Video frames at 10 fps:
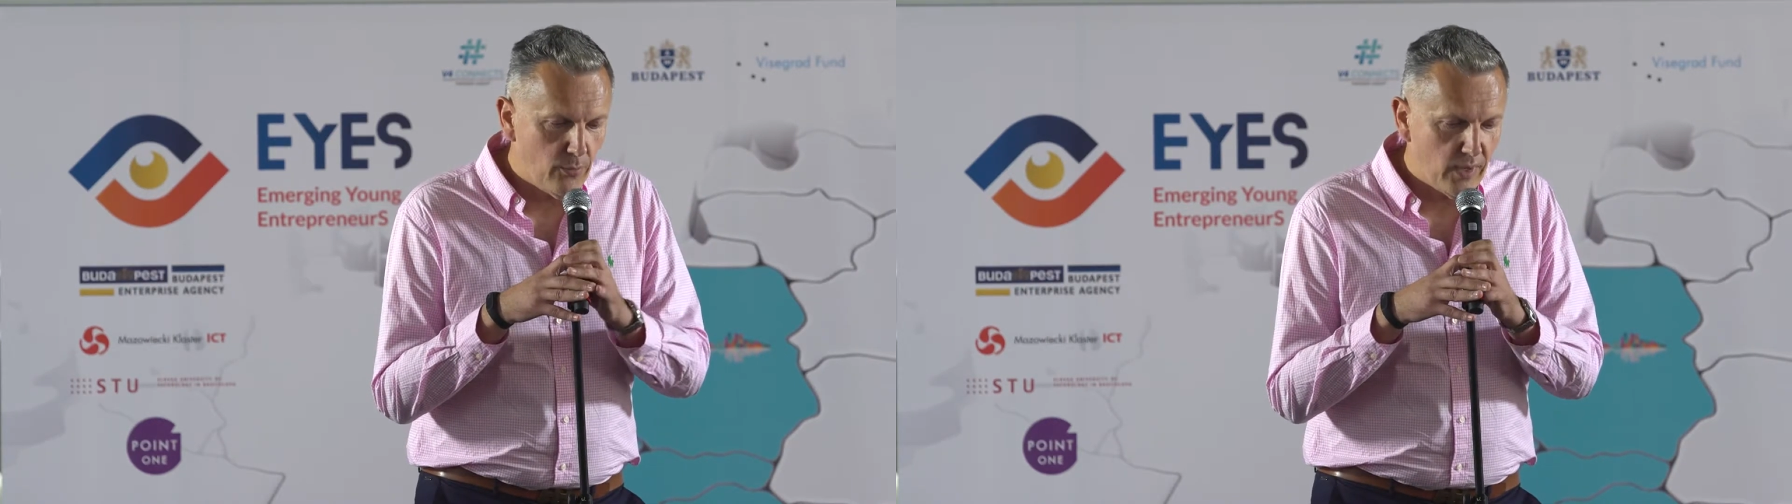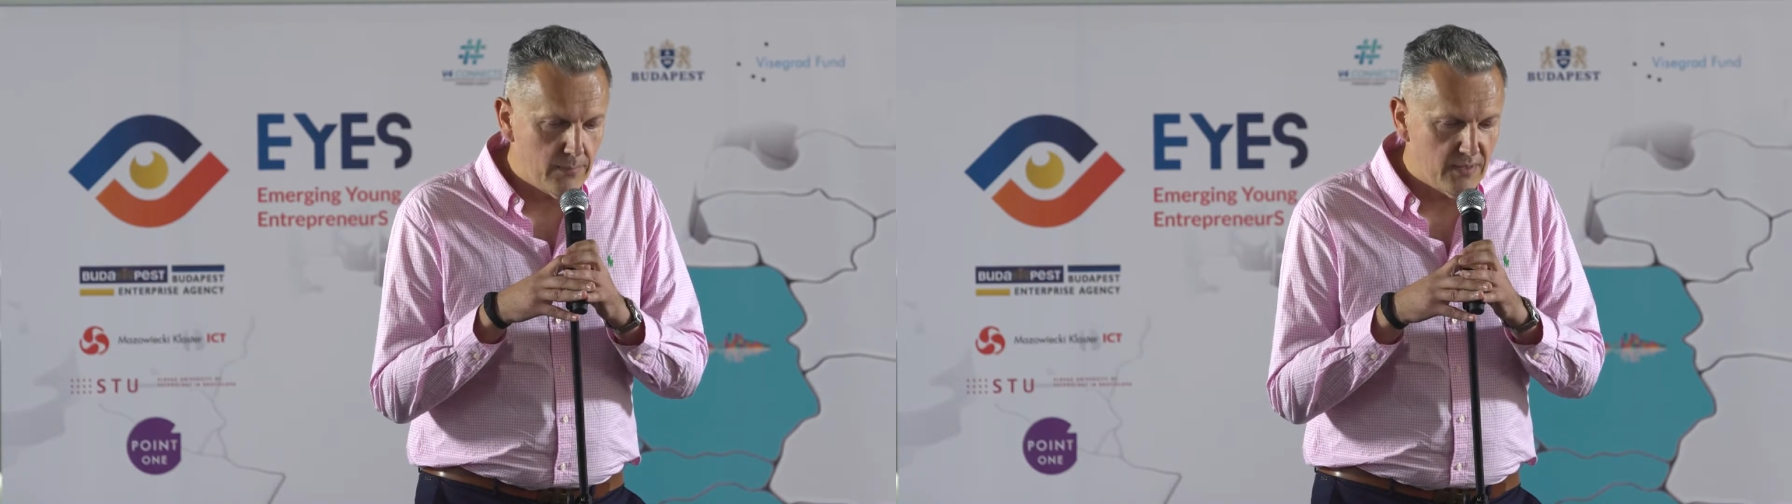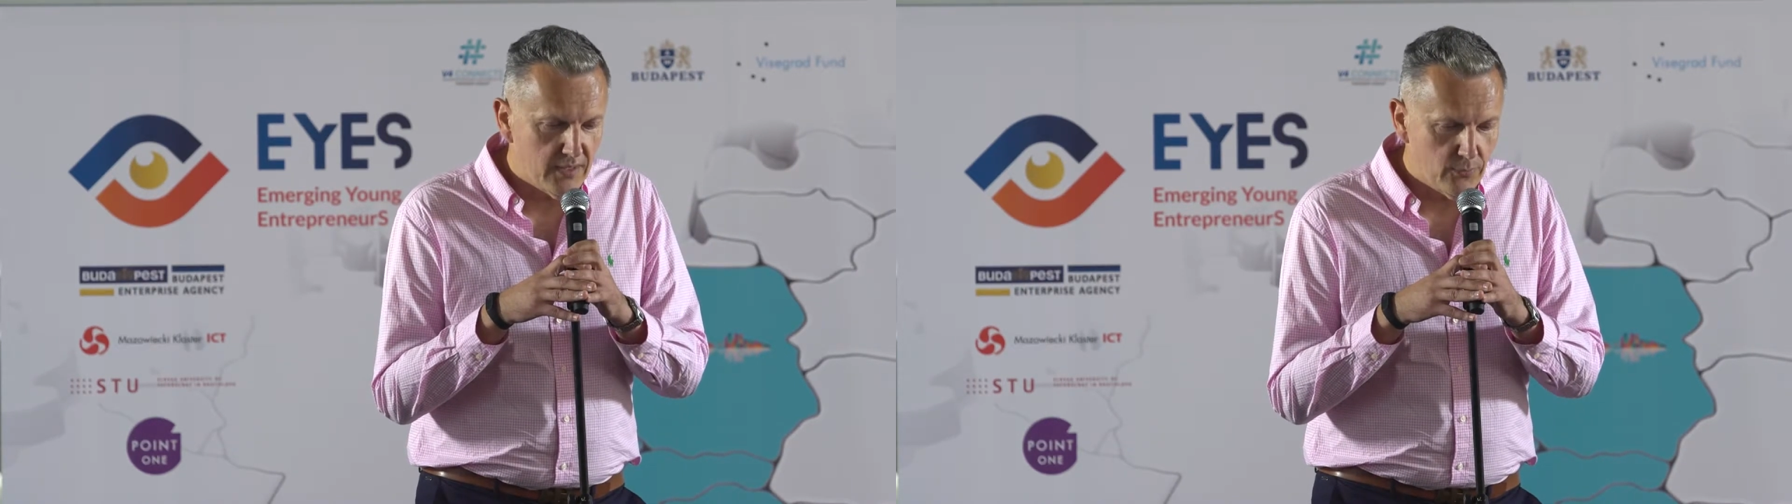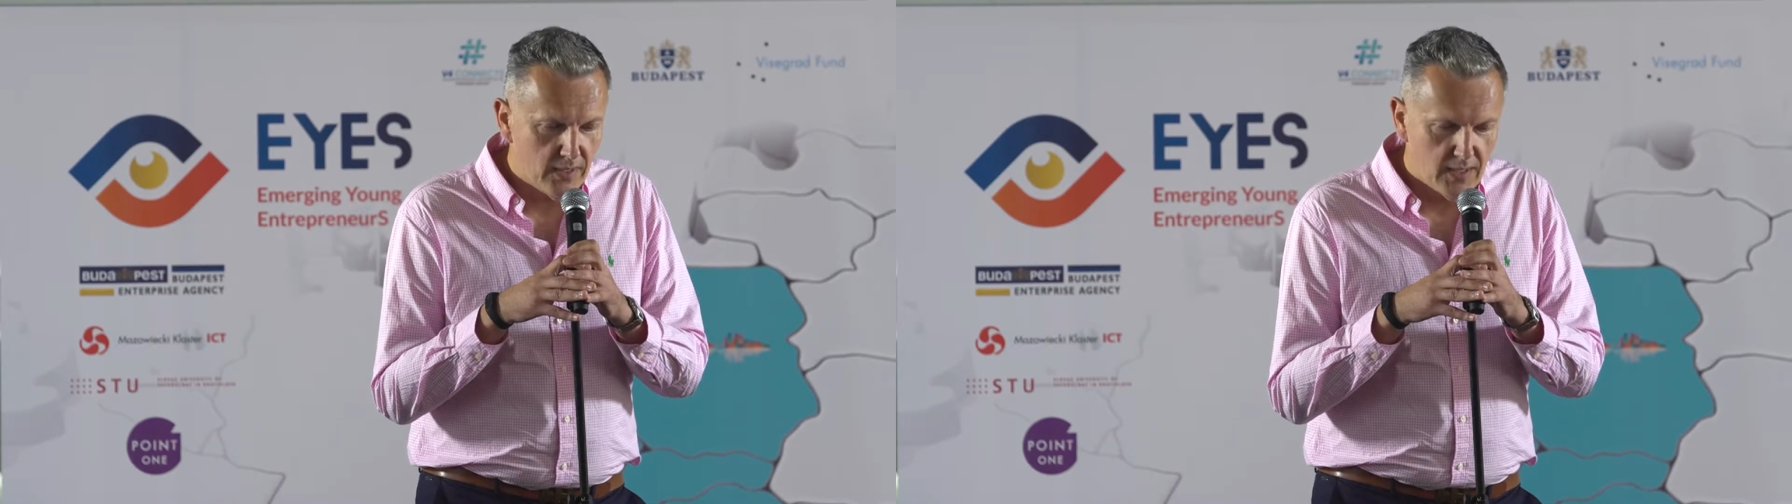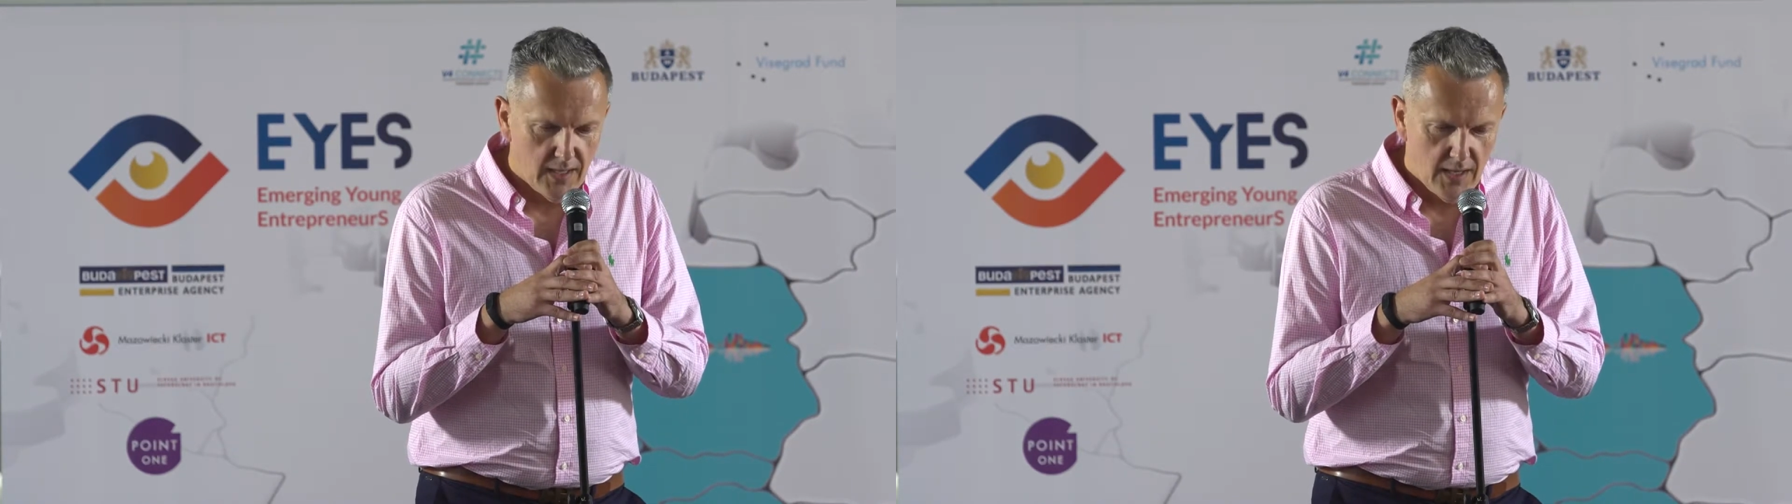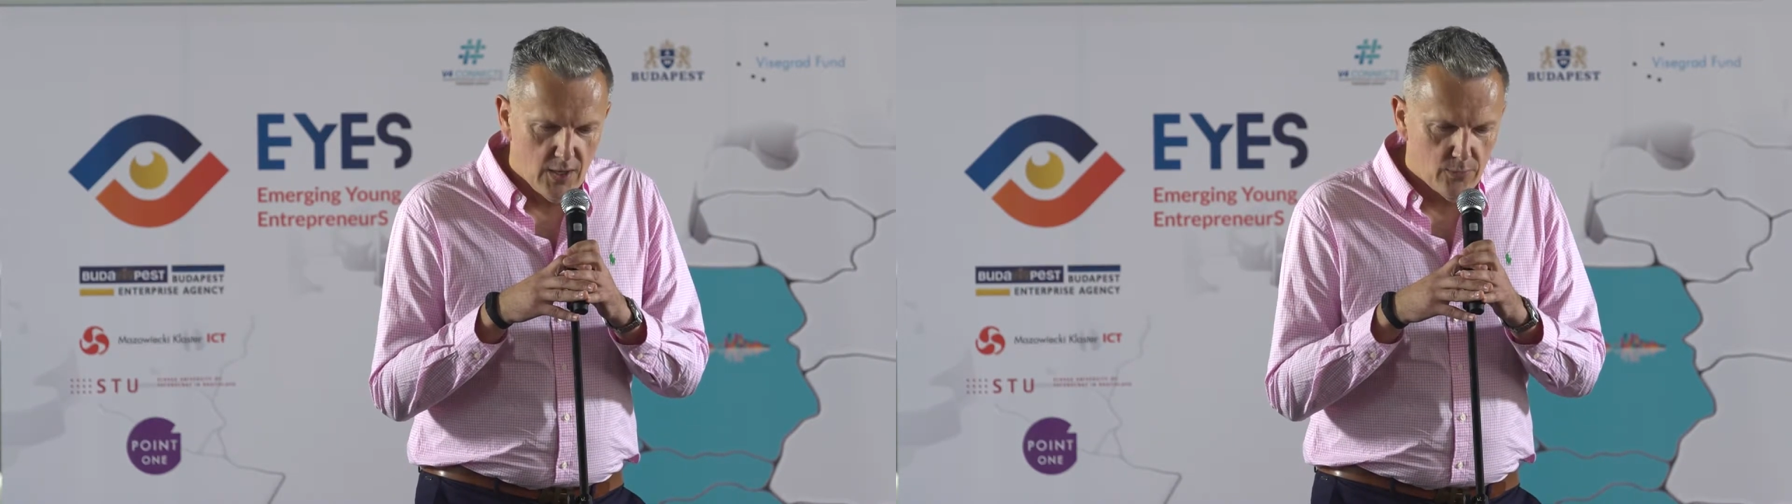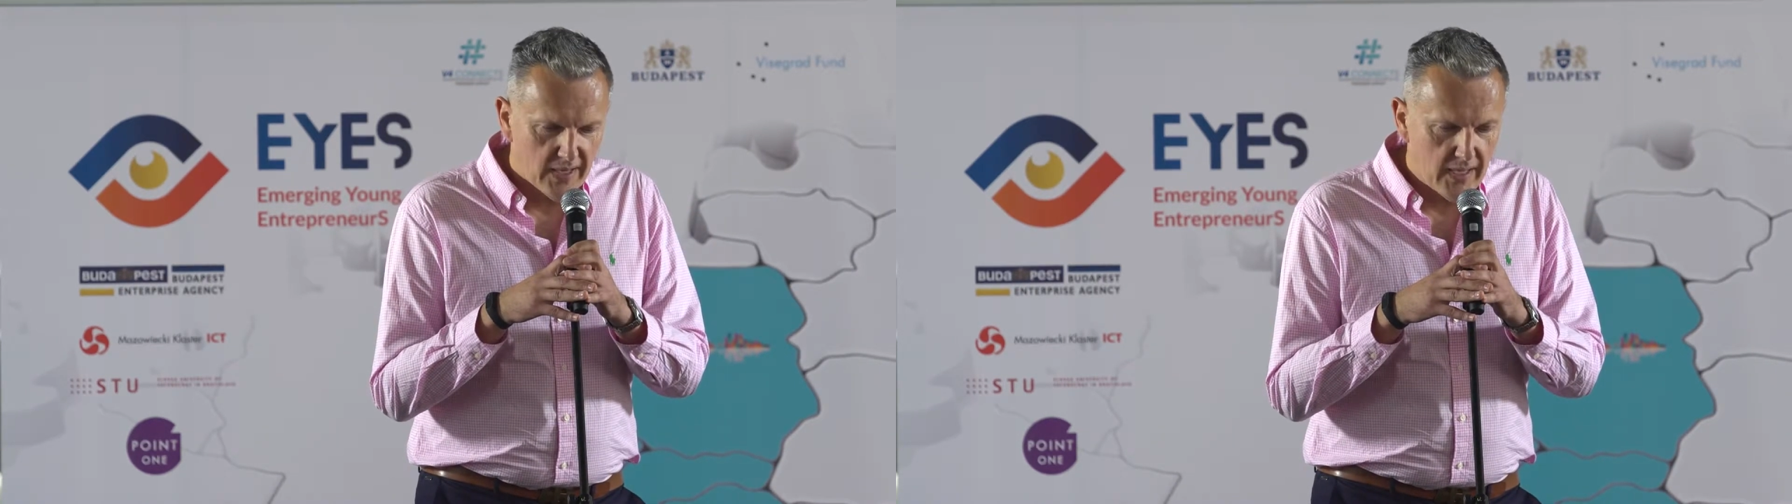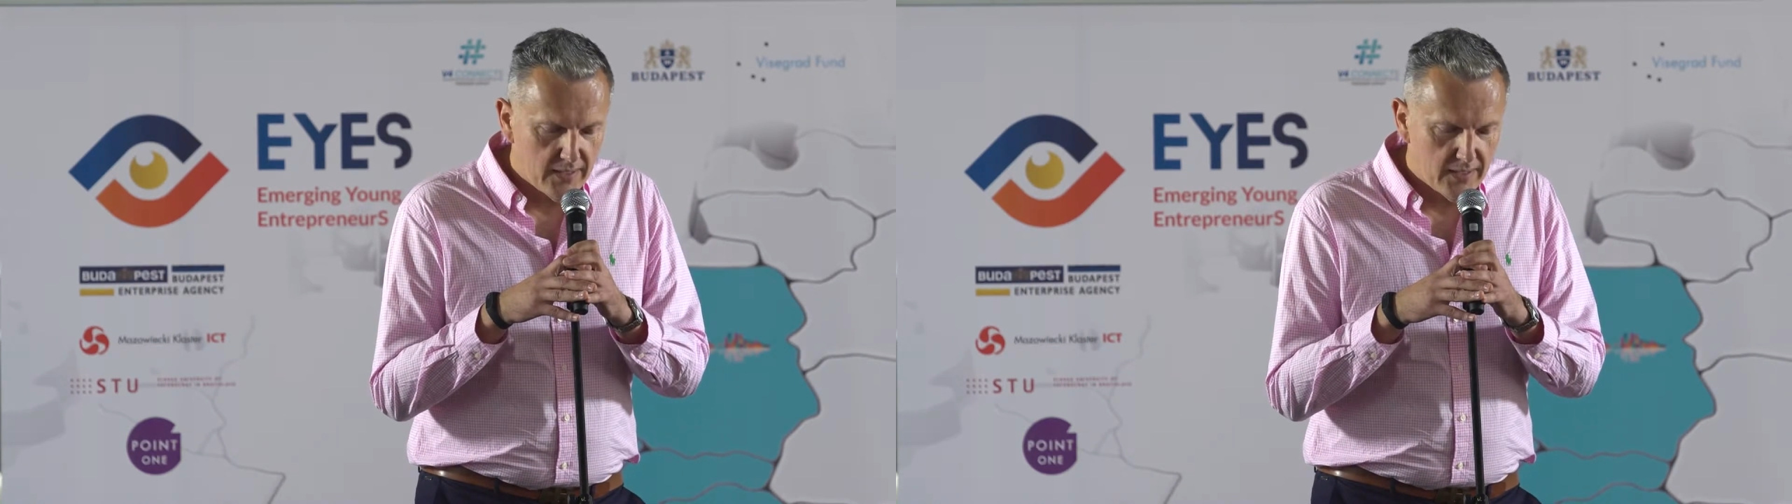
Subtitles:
we're happy that we got